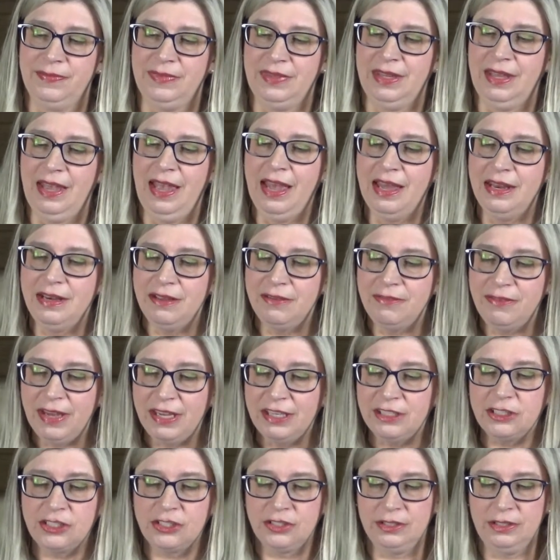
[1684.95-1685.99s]
And
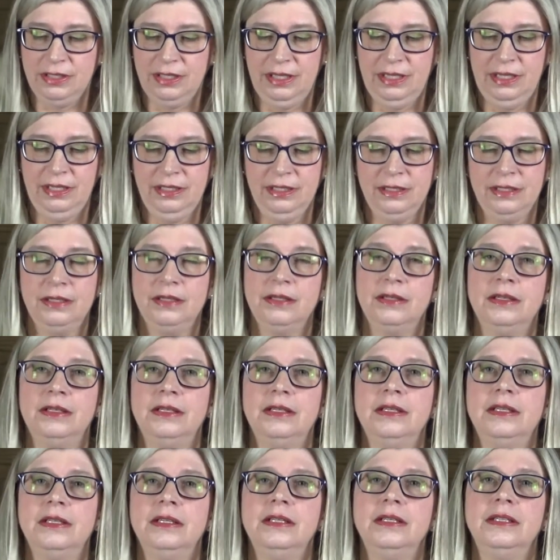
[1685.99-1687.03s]
eventually,
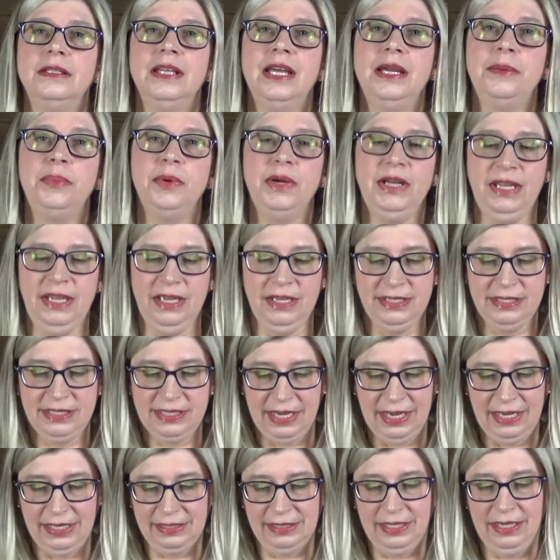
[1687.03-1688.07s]
they bring
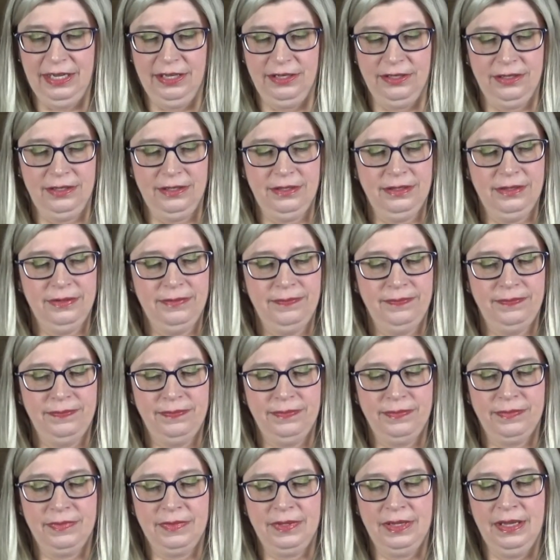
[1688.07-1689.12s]
insight later
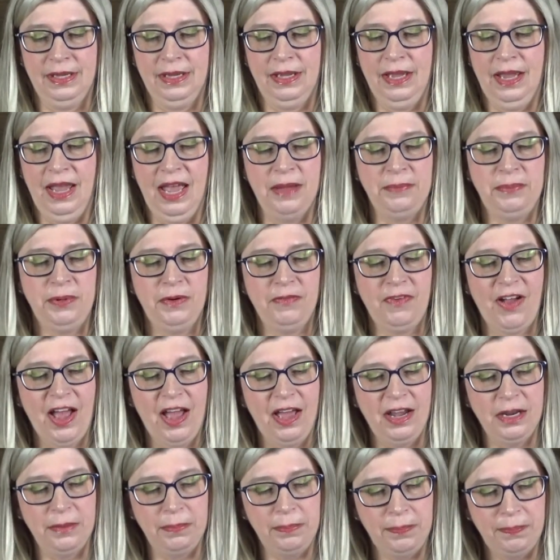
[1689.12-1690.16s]
and
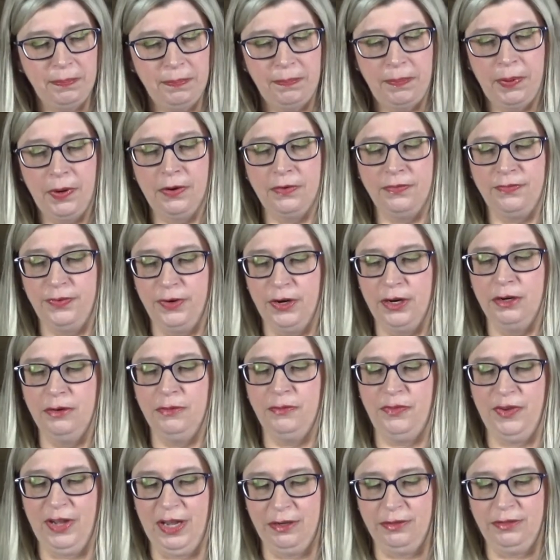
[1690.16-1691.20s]
provide a
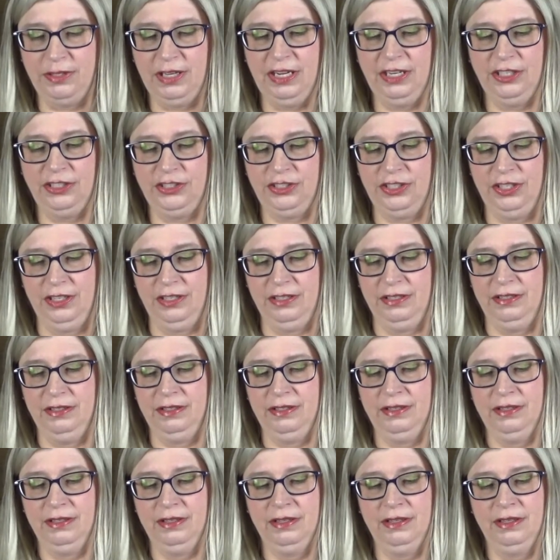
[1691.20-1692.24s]
firm foundation
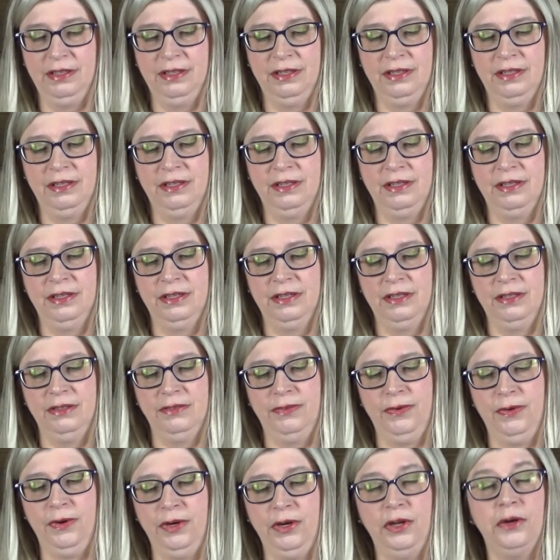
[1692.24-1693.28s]

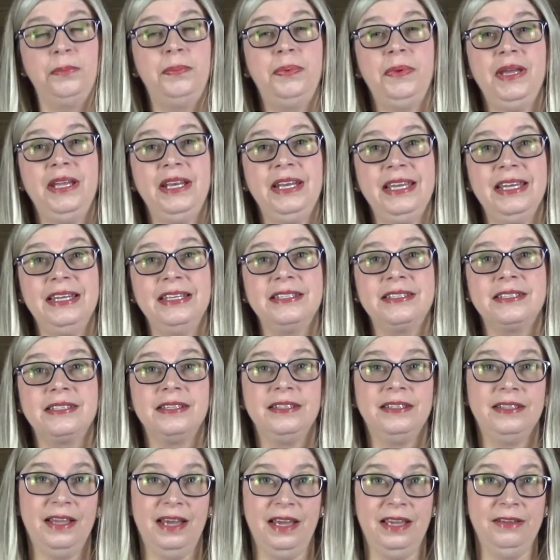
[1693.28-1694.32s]
for an
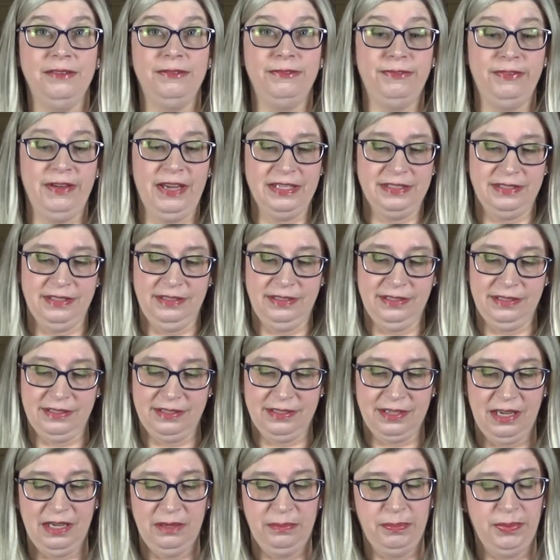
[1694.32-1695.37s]
obedient life as a
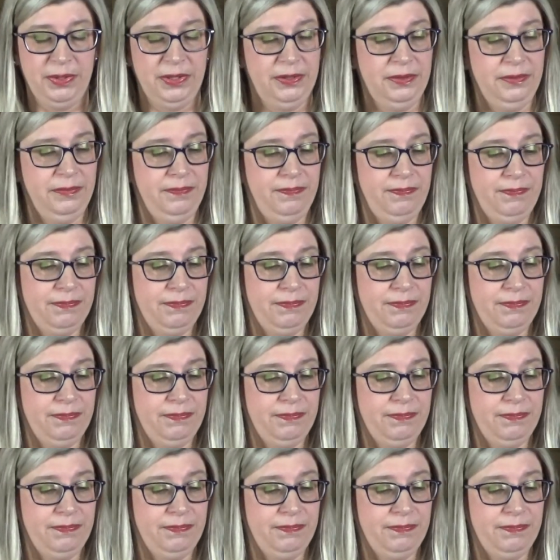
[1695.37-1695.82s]
disciple.